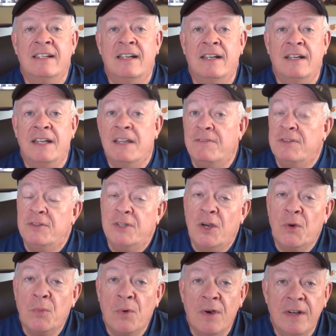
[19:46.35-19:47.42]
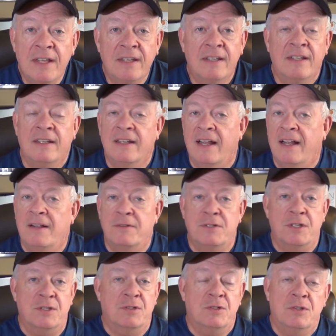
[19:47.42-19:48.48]
If you don't want it, I'll
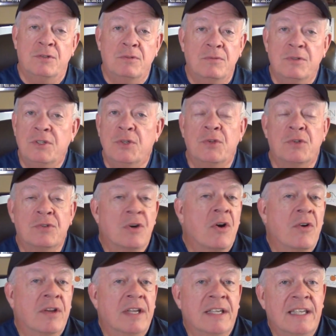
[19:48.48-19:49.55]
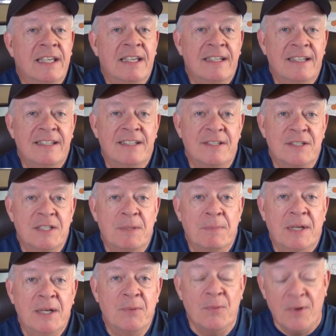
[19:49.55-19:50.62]
just do the drawing again until
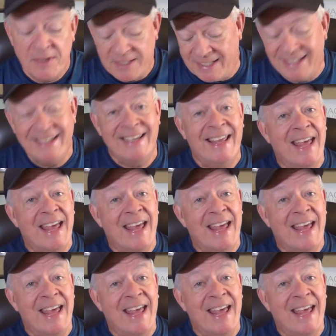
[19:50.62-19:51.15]
somebody wants it.